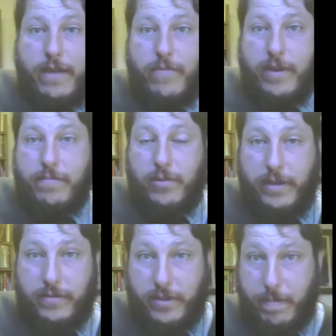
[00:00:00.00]
Henry
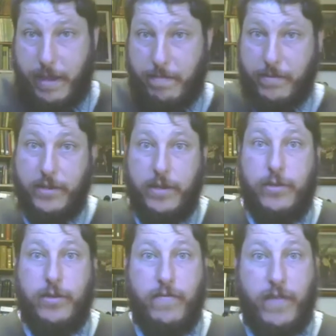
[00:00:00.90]
believes the papacy
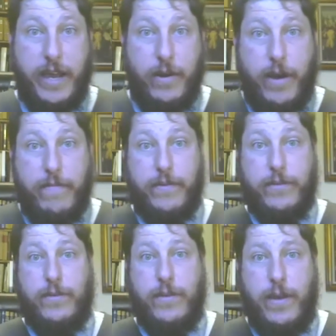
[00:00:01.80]
is a divine
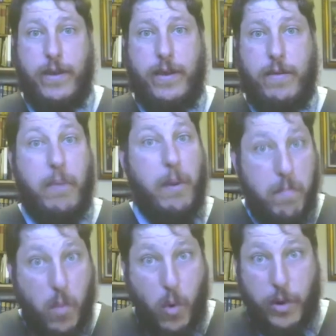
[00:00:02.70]
office but
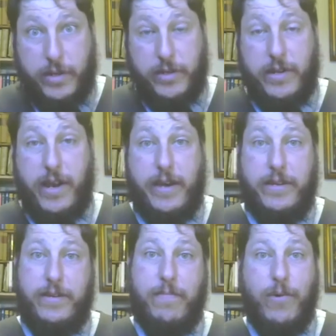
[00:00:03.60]
Moore does not.